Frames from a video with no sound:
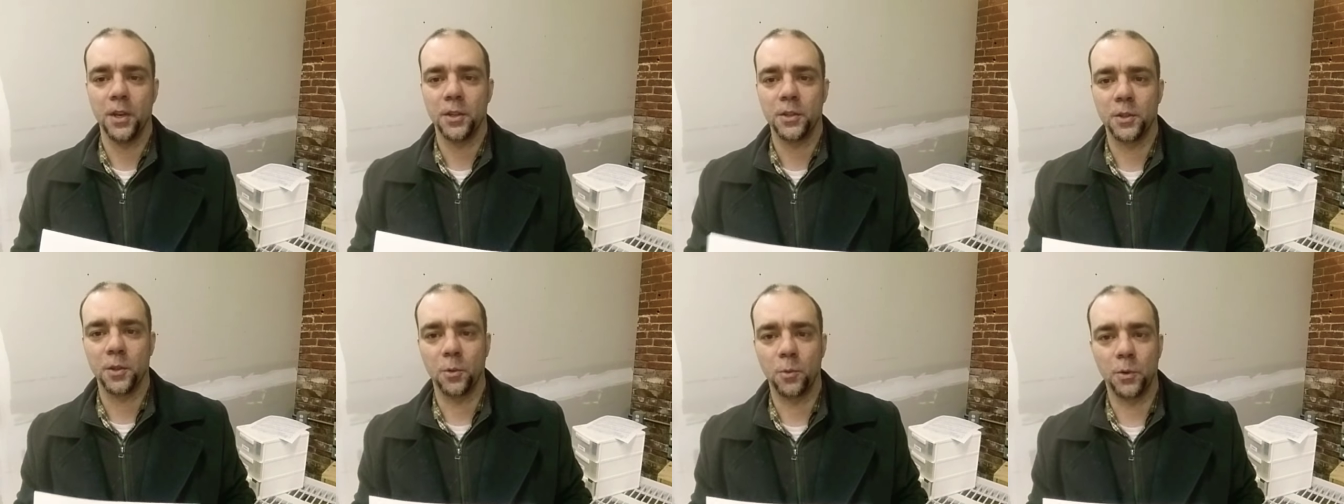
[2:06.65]

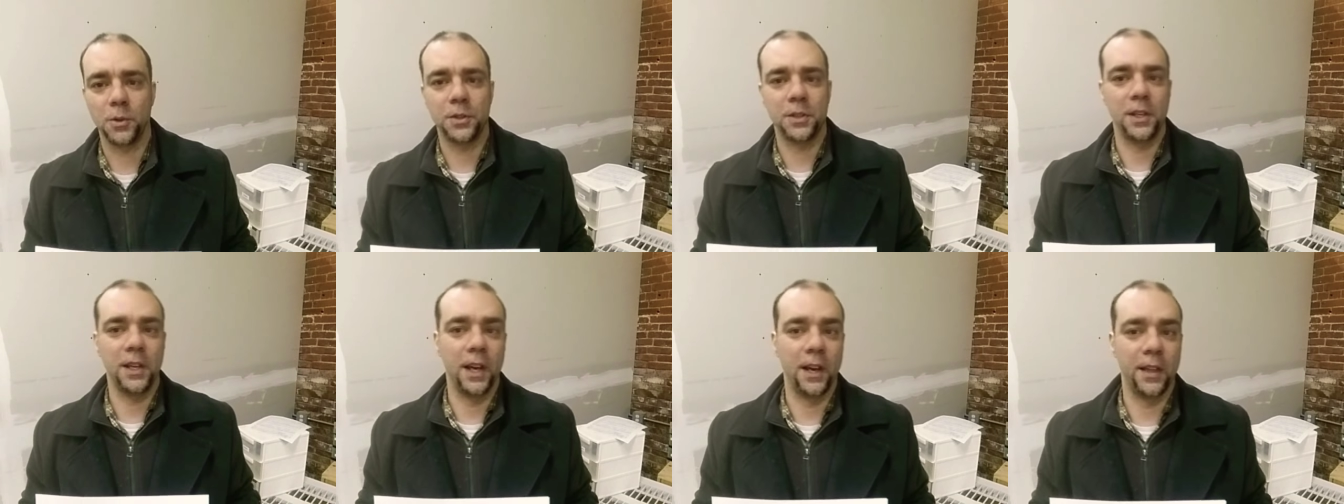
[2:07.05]
So we'll
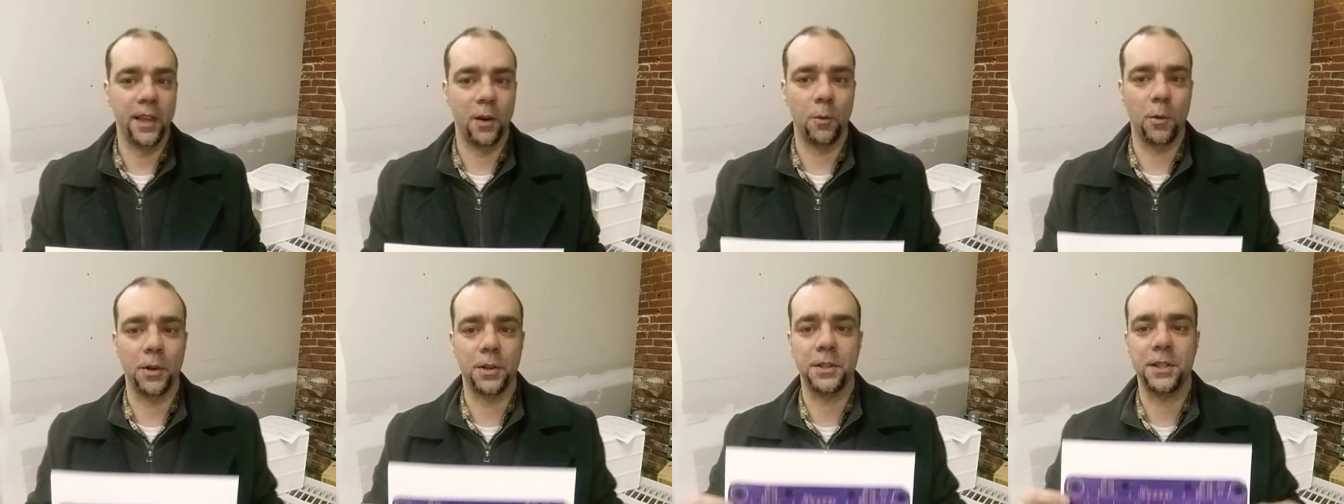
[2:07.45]
see how
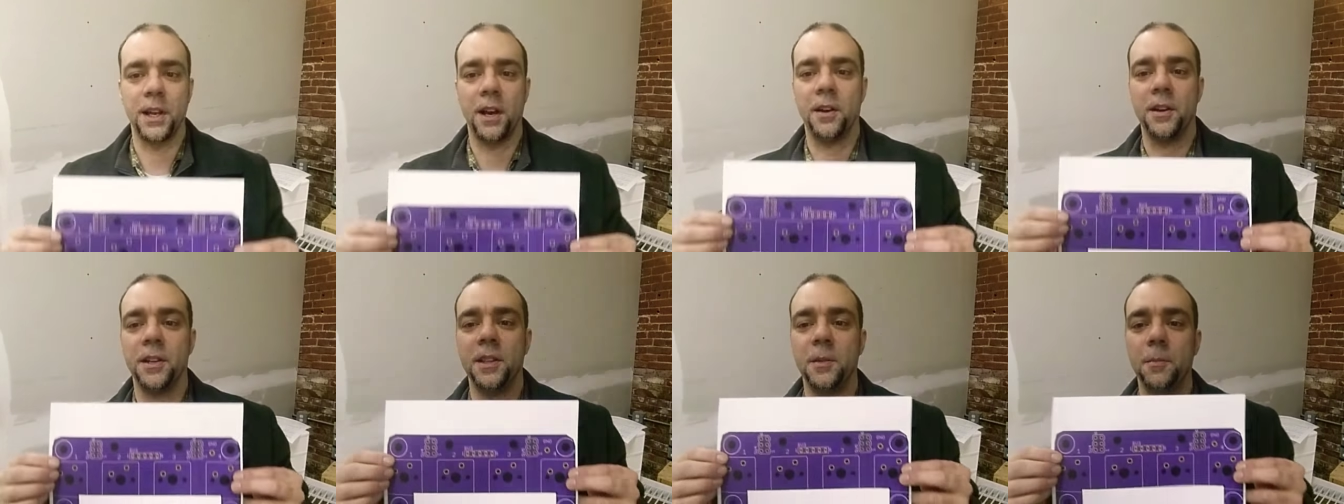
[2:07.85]
that works
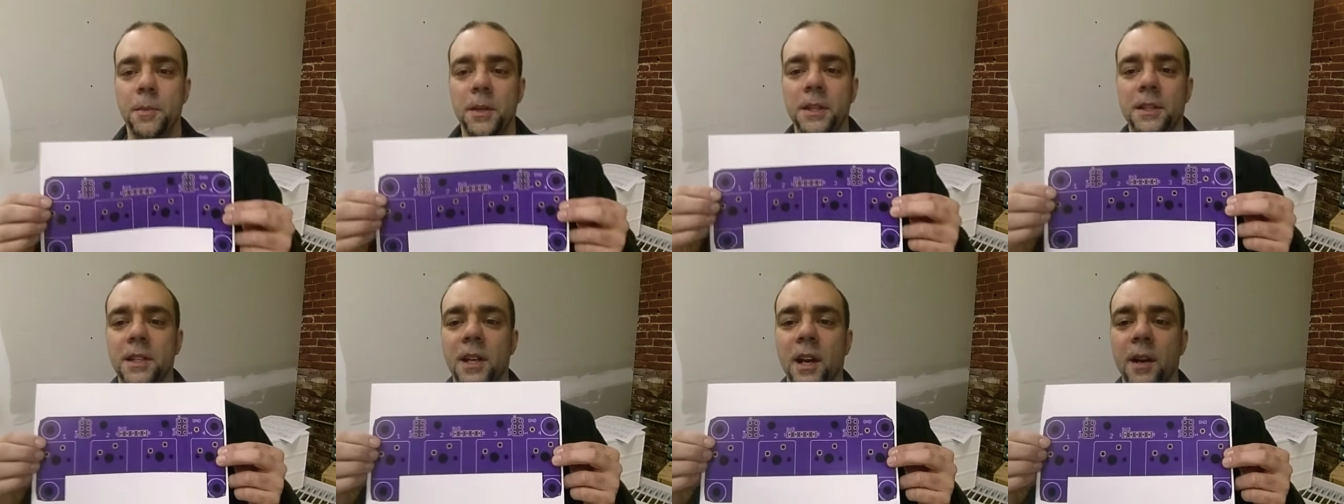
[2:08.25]
out. In the
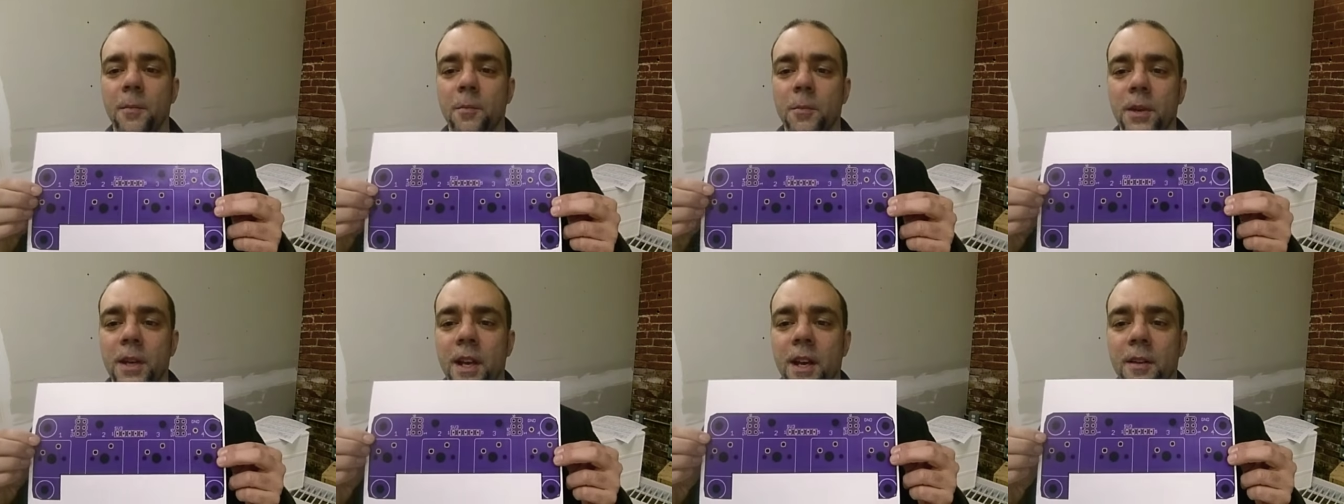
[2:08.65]

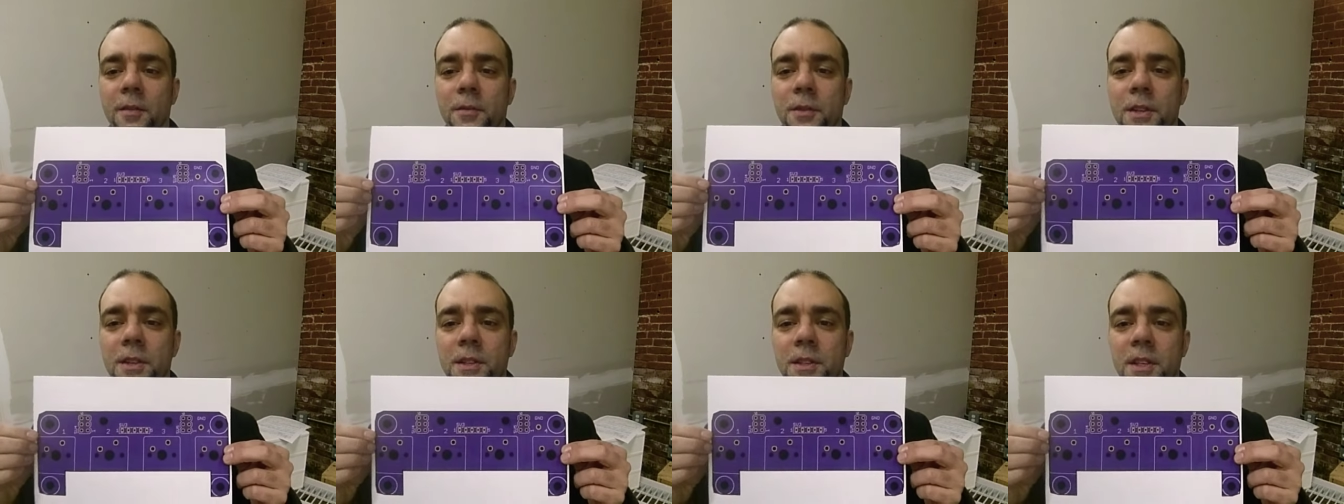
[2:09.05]
meantime, we
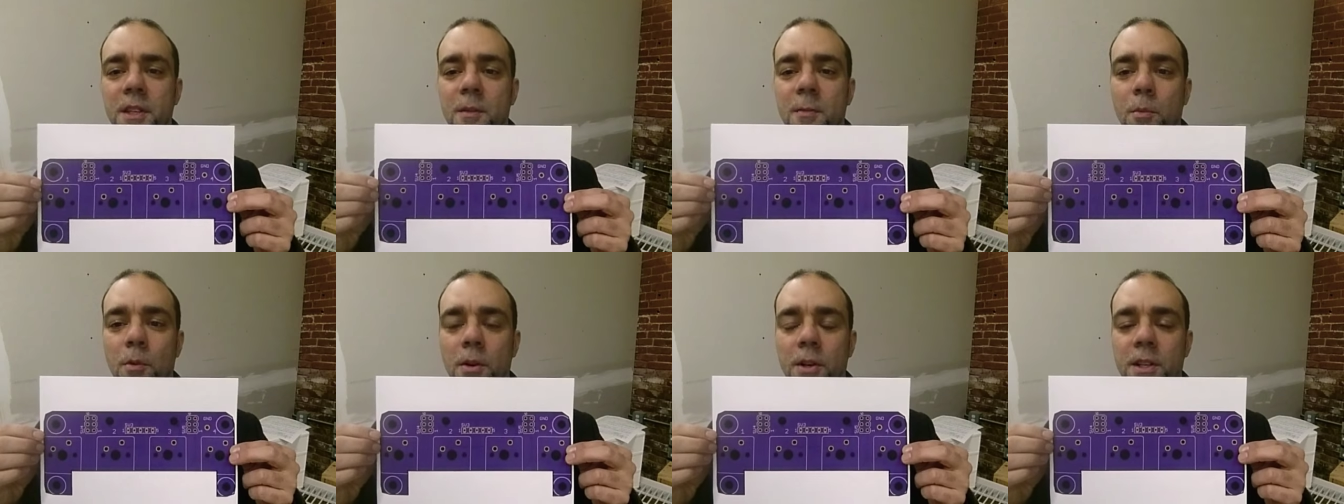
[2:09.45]
have this
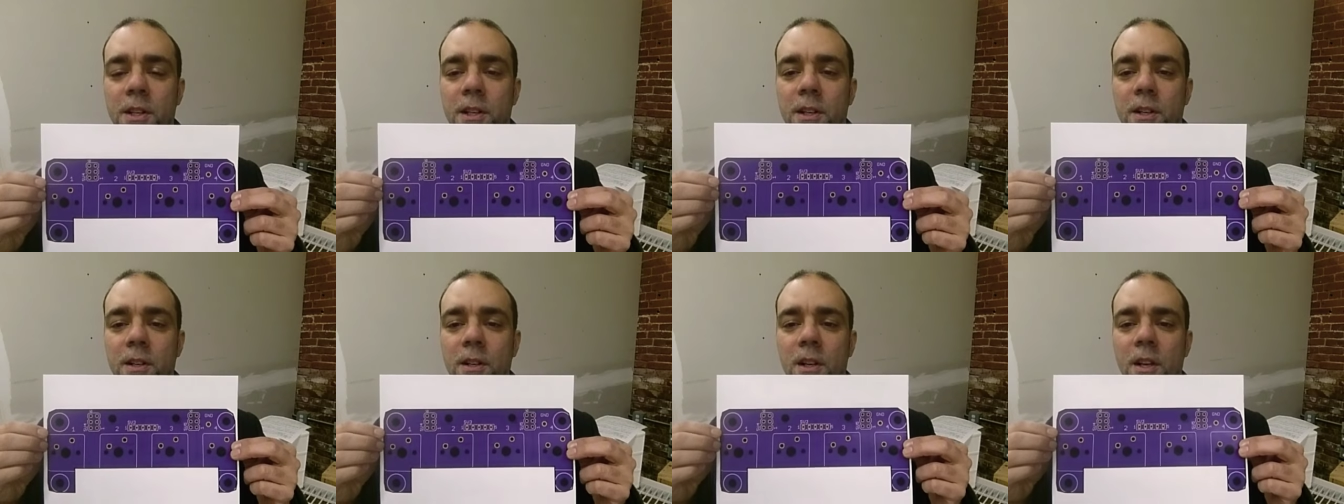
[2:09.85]
keyboard
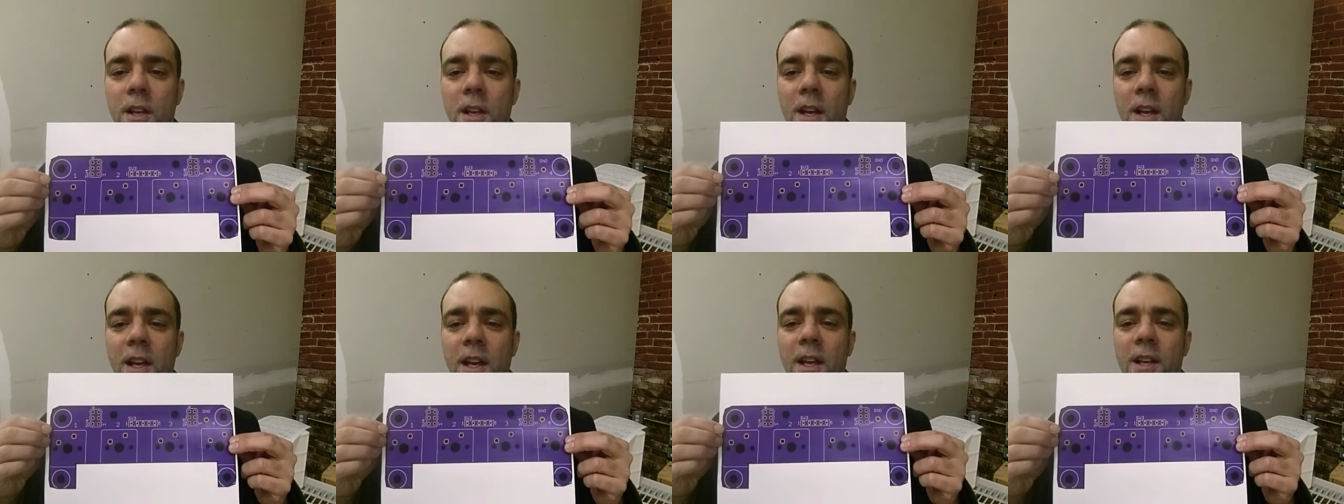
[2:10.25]
here,
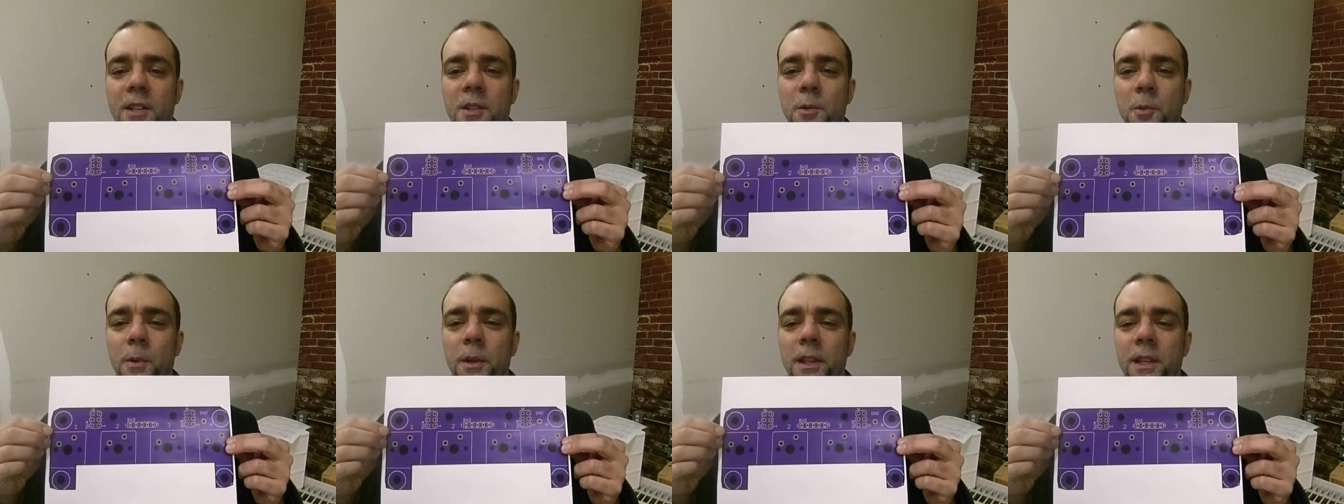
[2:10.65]
and
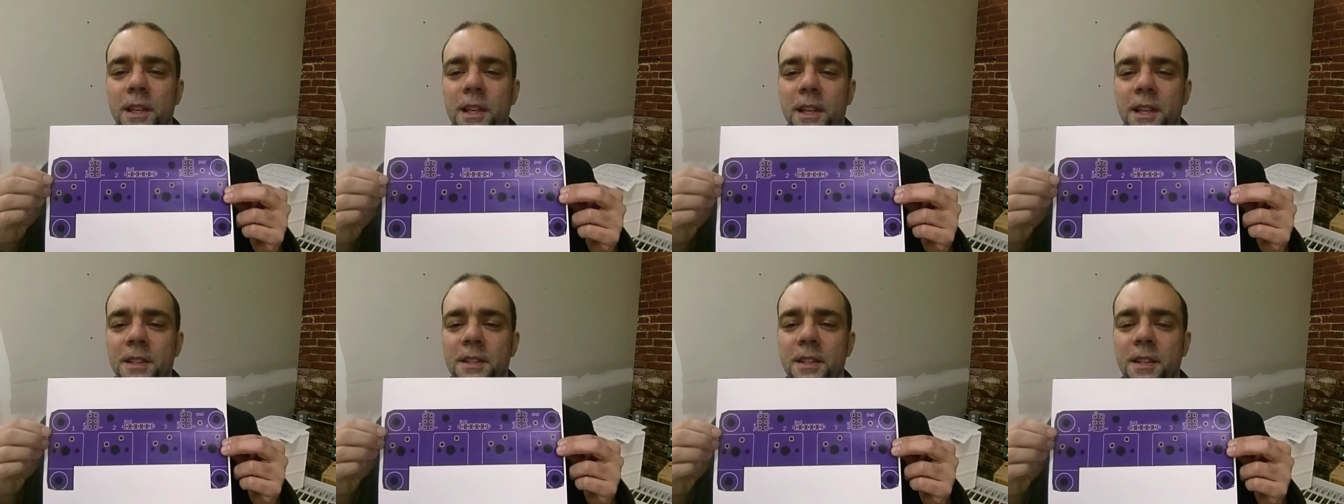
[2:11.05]
it's really
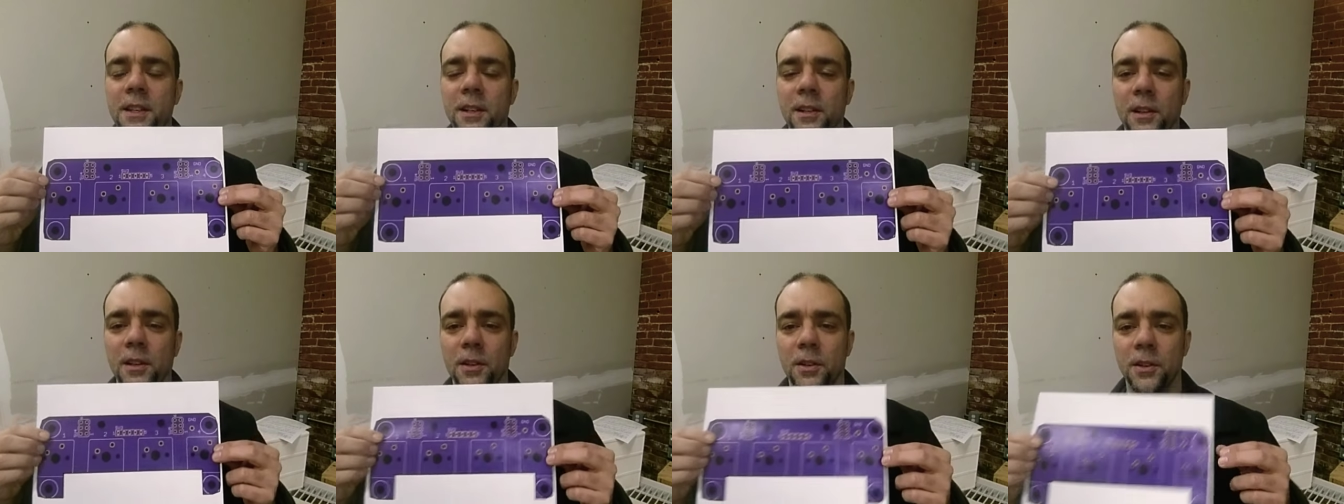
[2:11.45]
easy
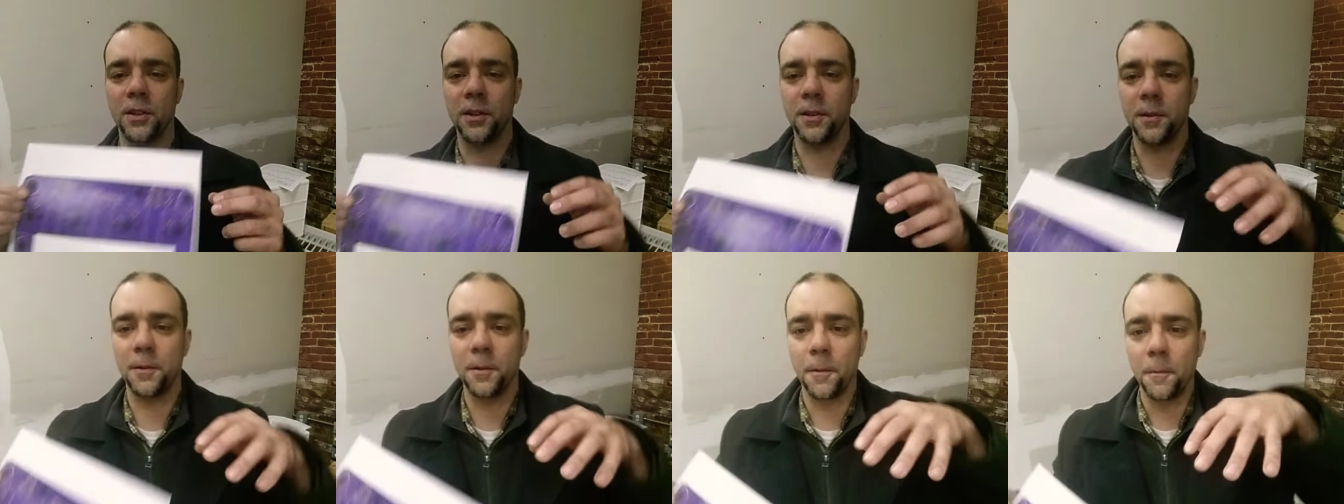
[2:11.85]
to learn.